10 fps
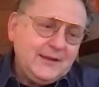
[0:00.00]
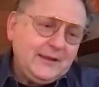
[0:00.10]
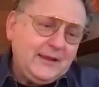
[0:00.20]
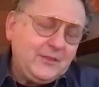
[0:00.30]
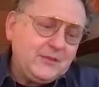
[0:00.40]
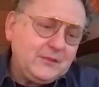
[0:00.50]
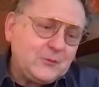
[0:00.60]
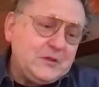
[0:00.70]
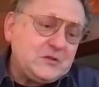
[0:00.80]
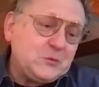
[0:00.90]
And the
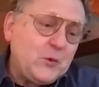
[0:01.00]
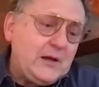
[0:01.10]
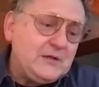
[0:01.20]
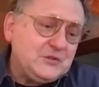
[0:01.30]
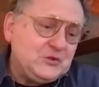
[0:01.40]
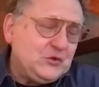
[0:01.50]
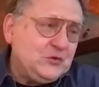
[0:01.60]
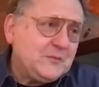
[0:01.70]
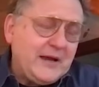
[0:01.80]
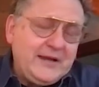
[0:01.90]
reason why is that
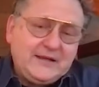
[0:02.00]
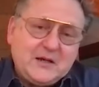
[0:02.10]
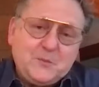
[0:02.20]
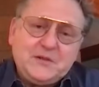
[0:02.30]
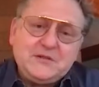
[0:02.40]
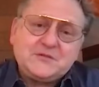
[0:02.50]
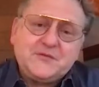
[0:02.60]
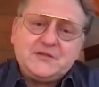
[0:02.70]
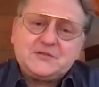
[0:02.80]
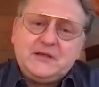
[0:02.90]
junior mining companies
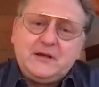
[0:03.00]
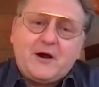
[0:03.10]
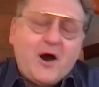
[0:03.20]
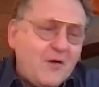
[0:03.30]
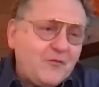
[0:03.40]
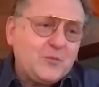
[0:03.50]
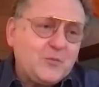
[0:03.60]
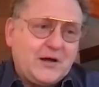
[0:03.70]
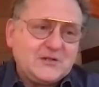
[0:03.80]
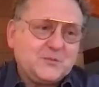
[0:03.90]
face the awful
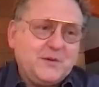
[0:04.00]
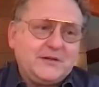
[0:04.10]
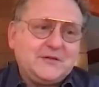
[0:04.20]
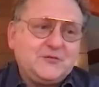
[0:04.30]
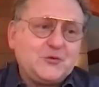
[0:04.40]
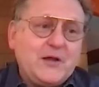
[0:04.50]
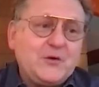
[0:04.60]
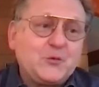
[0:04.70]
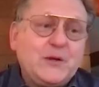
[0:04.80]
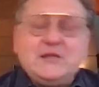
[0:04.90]
prospect of trying
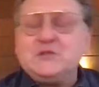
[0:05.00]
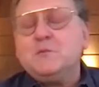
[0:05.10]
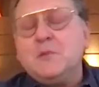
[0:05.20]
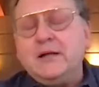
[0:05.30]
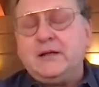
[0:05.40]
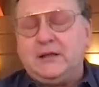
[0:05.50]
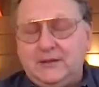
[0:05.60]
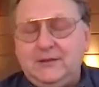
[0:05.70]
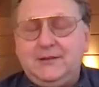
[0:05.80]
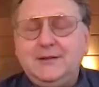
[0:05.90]
to raise
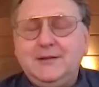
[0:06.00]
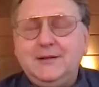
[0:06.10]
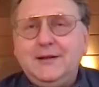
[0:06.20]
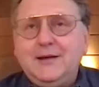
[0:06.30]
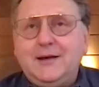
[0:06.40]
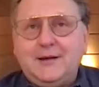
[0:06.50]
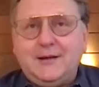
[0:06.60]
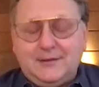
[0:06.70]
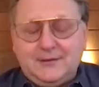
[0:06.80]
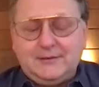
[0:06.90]
money
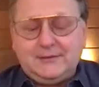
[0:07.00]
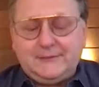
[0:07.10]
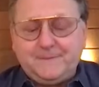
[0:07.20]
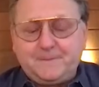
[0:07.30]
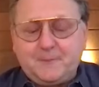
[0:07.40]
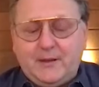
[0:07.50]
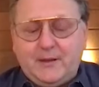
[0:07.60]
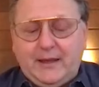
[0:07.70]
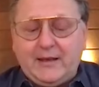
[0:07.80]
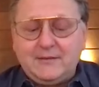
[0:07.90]
uh,
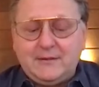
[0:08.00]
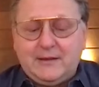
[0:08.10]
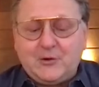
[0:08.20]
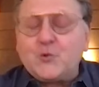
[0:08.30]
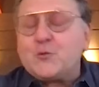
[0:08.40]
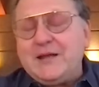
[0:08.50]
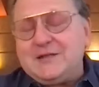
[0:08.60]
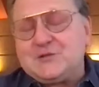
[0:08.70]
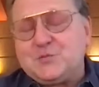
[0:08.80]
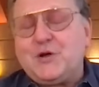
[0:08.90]
at, at
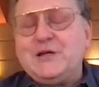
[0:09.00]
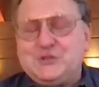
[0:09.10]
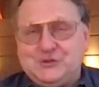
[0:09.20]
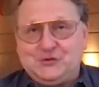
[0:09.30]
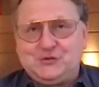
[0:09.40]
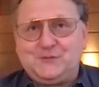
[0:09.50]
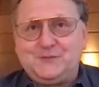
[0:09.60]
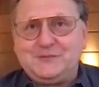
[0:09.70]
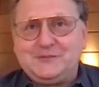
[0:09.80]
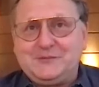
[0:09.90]
horrendous prices,
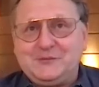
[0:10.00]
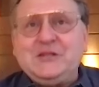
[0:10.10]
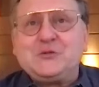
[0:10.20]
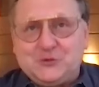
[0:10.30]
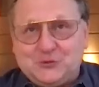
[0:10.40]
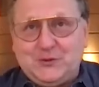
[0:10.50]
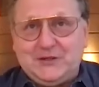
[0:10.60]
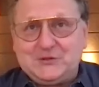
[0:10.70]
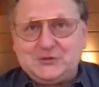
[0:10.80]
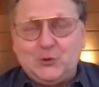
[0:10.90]
interest
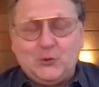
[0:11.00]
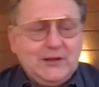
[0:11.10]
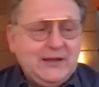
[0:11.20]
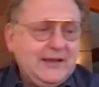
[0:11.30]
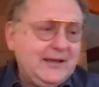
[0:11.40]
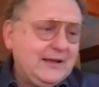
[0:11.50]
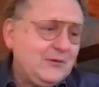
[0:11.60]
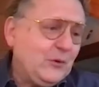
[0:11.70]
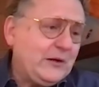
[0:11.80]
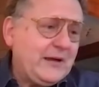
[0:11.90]
rates. So
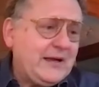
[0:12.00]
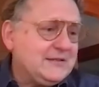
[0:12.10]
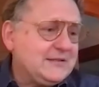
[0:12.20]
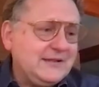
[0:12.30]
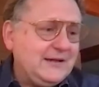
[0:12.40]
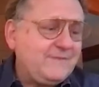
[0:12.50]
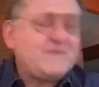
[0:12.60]
Whereas uh,